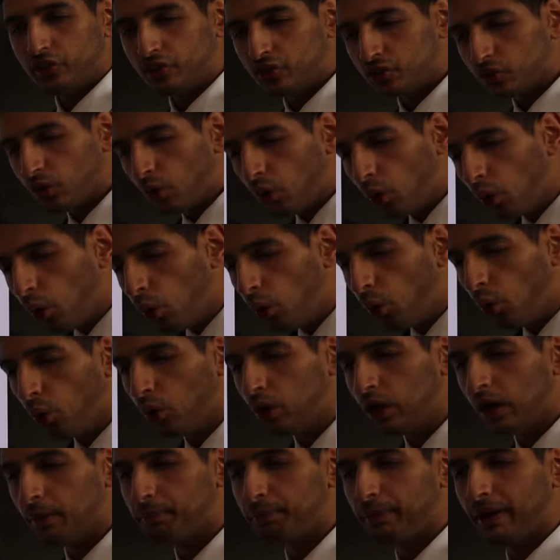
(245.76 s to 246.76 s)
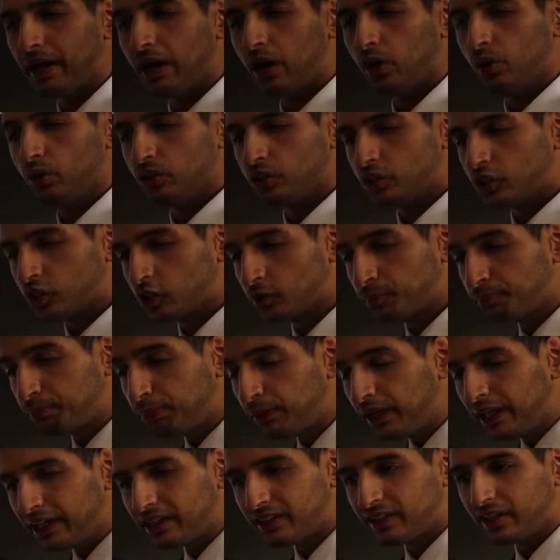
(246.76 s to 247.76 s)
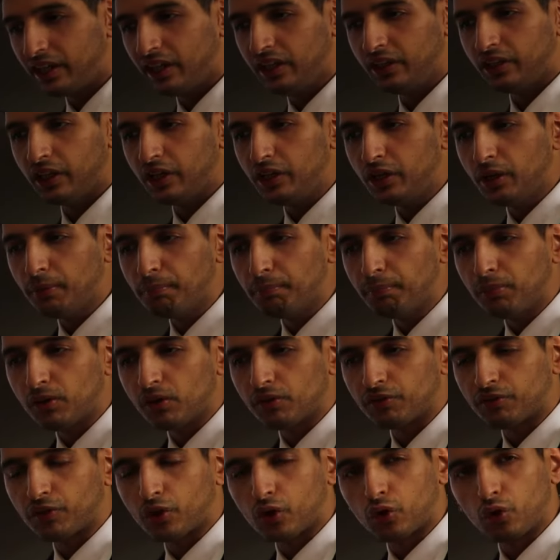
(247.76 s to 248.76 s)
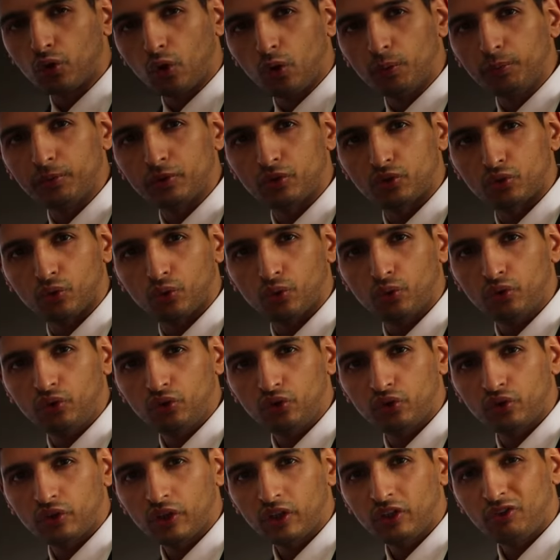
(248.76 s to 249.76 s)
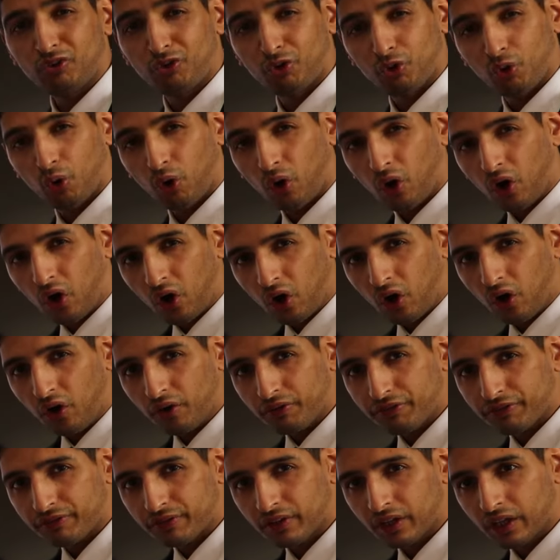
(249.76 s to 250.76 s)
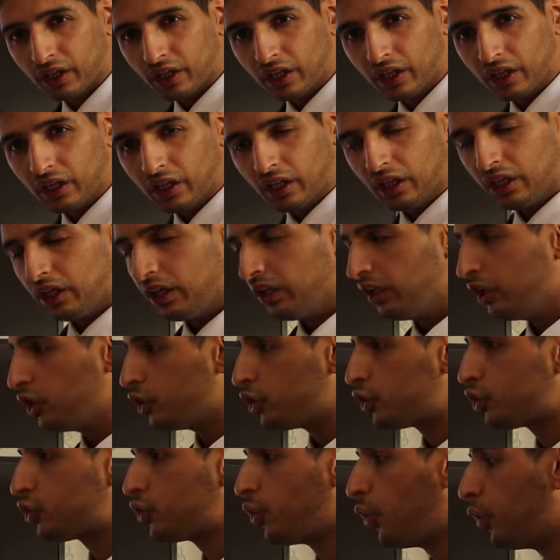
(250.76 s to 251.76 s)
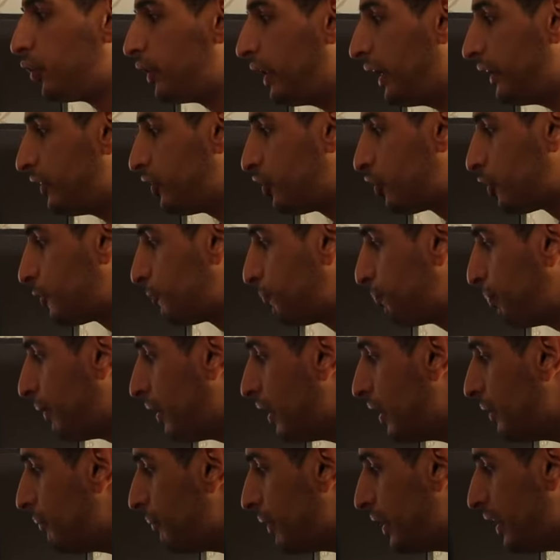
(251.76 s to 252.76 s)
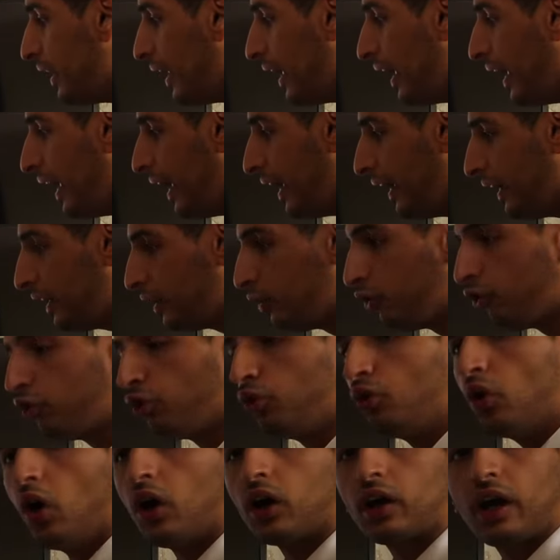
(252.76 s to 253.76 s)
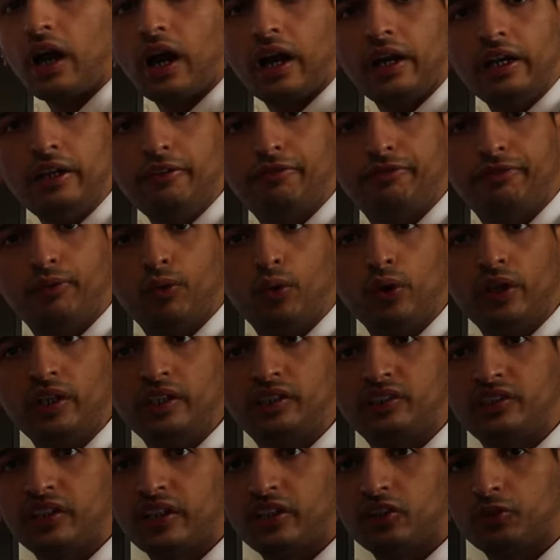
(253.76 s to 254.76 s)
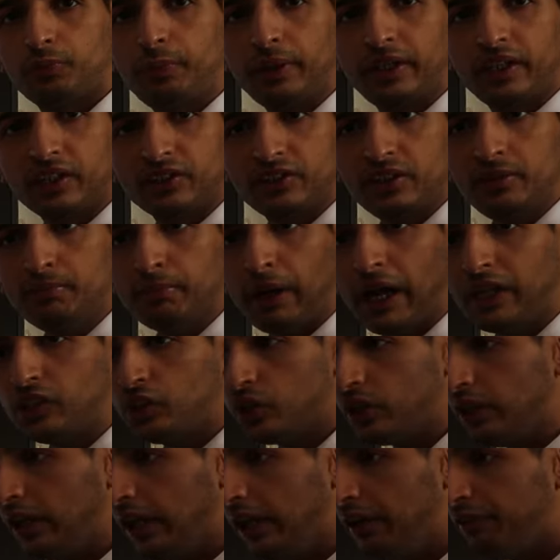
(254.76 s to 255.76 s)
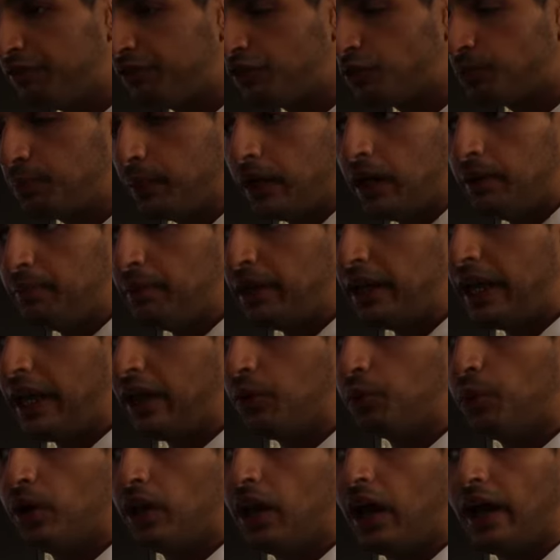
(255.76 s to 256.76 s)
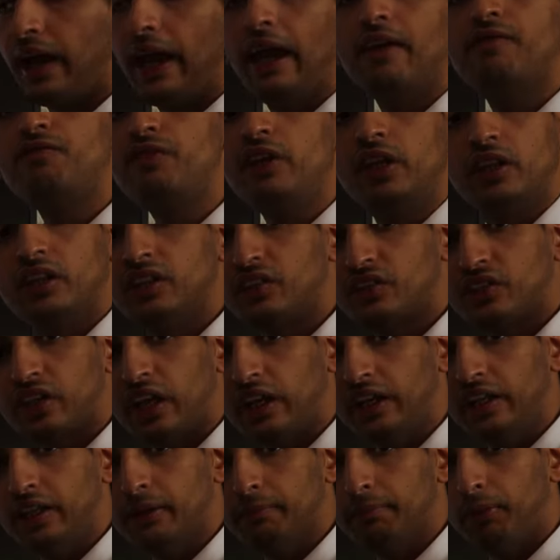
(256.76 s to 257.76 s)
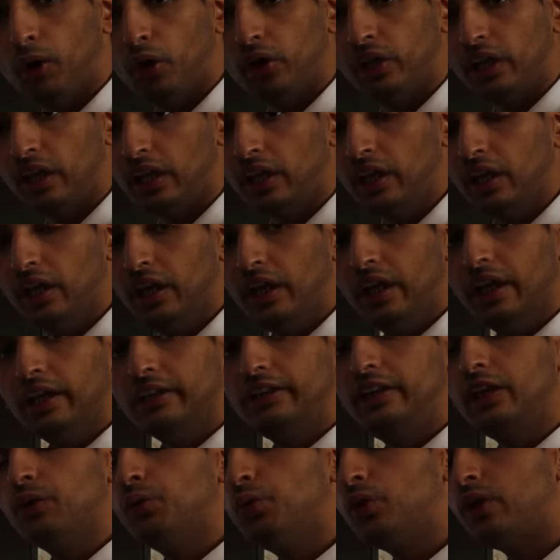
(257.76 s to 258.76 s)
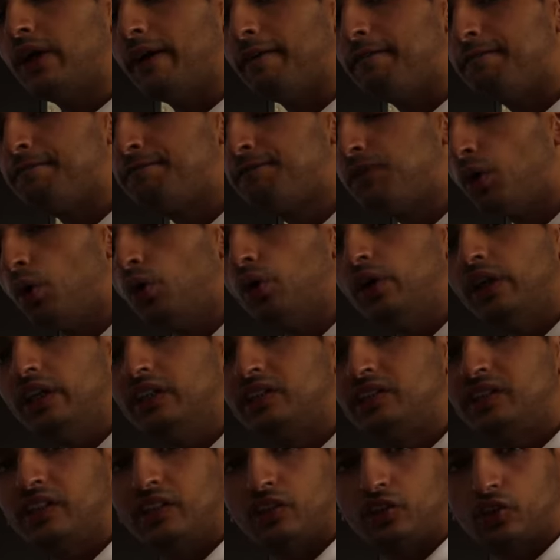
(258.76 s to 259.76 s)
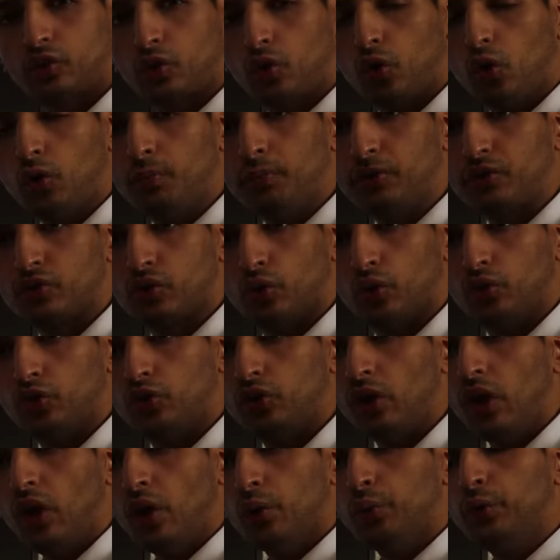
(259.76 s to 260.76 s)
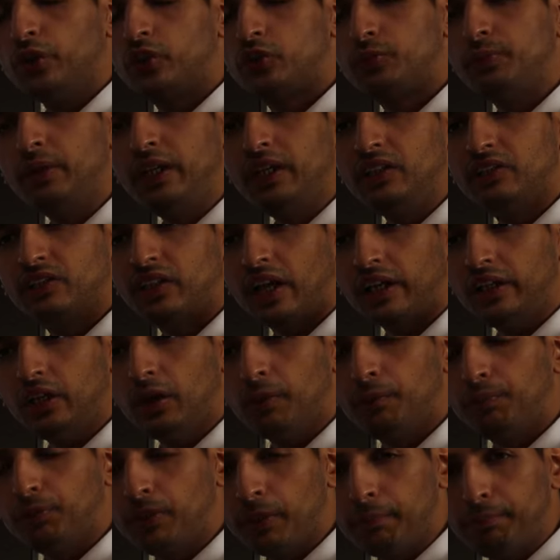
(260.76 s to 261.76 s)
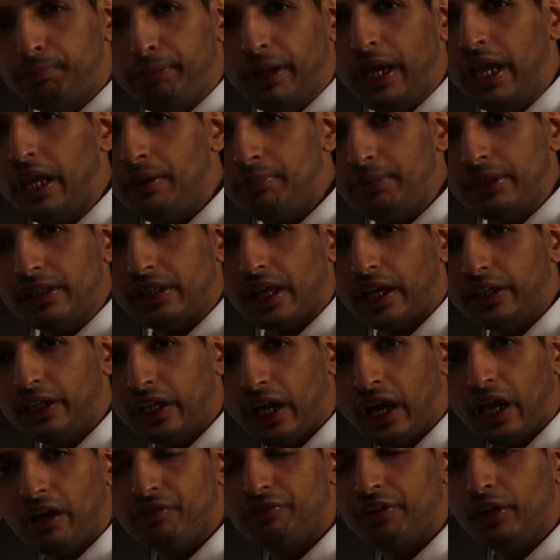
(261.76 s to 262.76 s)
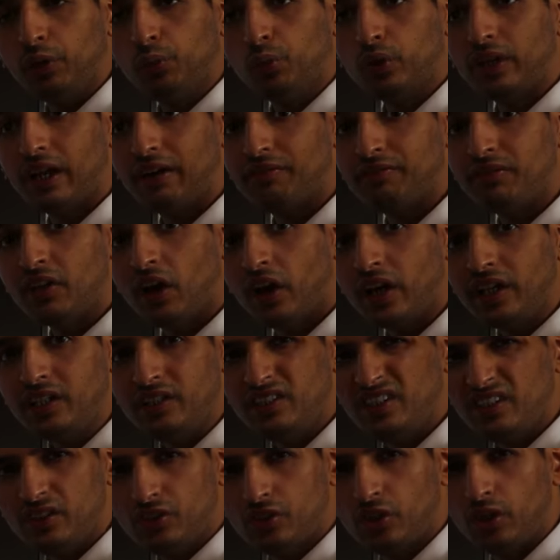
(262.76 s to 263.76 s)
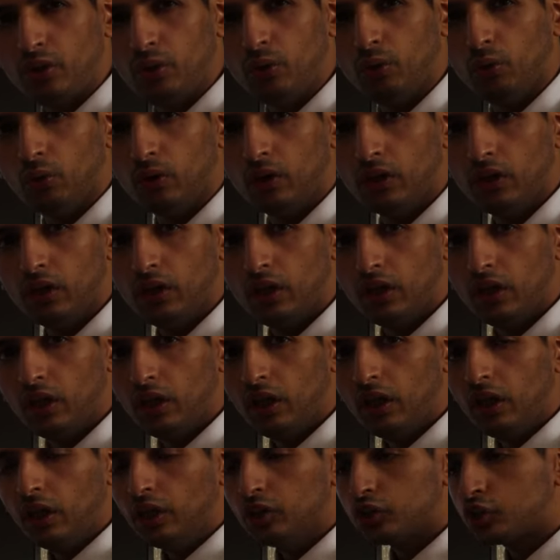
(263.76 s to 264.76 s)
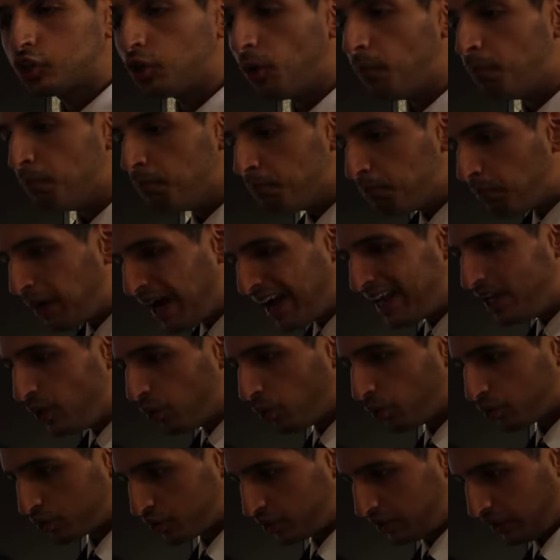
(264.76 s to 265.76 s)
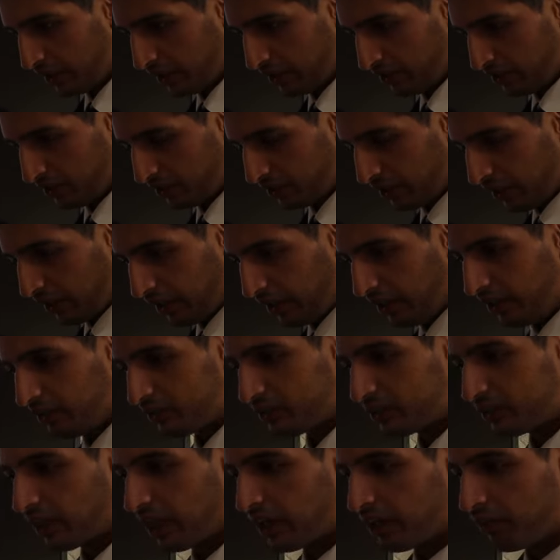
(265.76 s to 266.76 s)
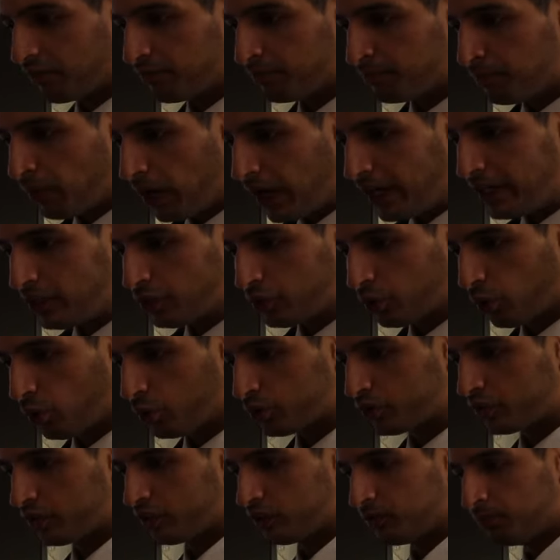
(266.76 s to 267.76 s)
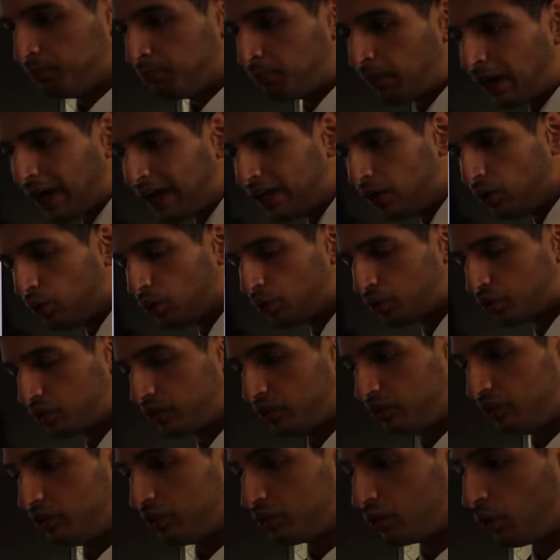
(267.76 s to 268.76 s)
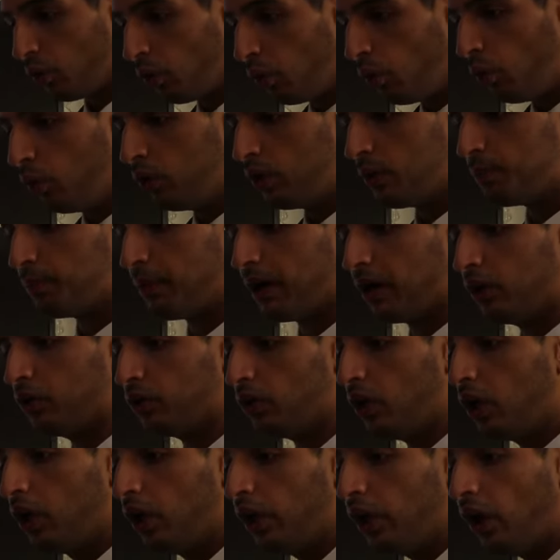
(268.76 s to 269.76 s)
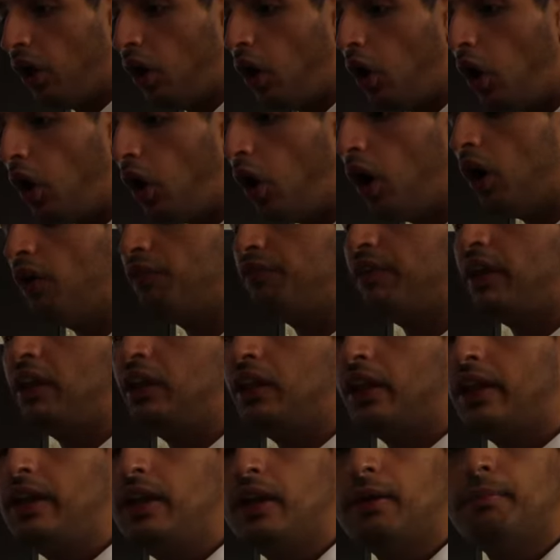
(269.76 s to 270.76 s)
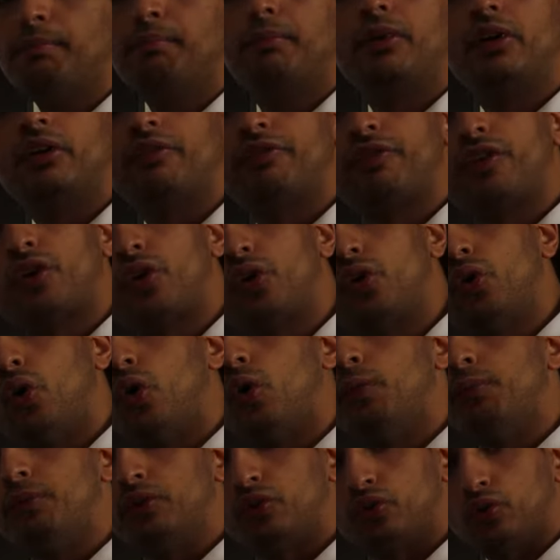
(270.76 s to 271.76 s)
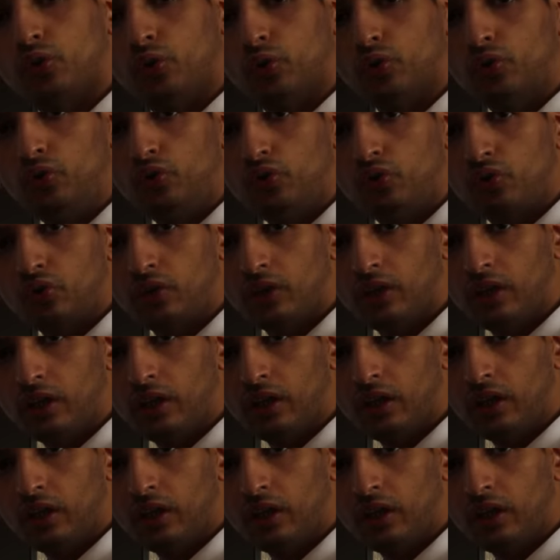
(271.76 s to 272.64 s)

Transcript: is all about splitting the number of chromosomes to half so that sperm and egg do not carry 46, because imagine if sperm and egg were like every other cell in the body. They would have 46 chromosomes, which means that the baby that you're having would have 92. So meiosis, instead of mitosis, meiosis is all about halving the number of chromosomes